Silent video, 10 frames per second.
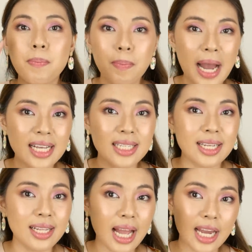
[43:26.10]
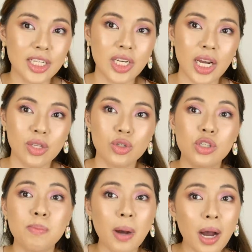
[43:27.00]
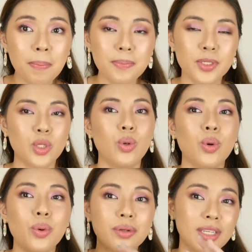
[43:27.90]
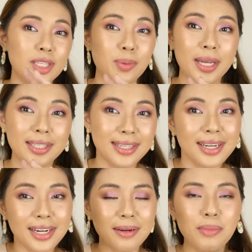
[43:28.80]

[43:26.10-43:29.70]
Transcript: pastel eyeshadows pop, so that's why it's here.